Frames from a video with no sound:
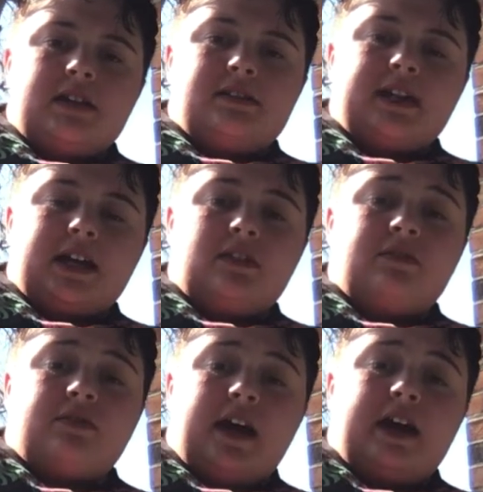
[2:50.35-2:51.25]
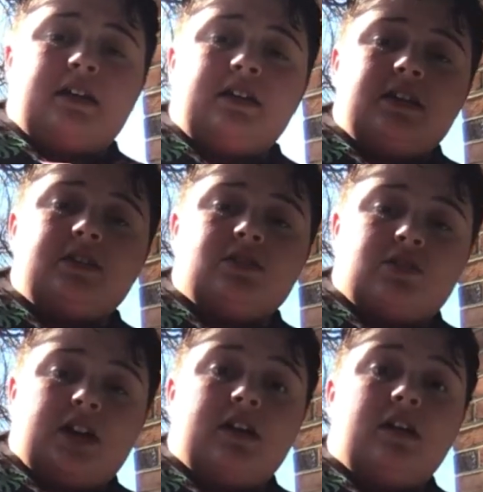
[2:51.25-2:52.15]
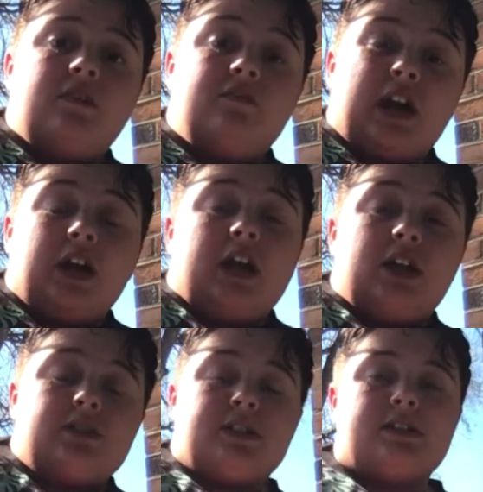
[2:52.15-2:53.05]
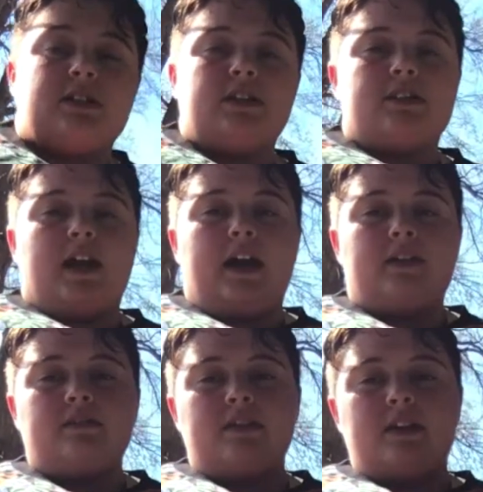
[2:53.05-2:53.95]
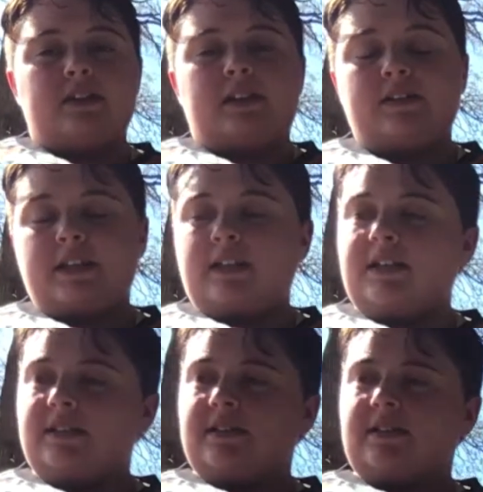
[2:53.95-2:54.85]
2nd fret, string very closest to the sky. Sounds like this.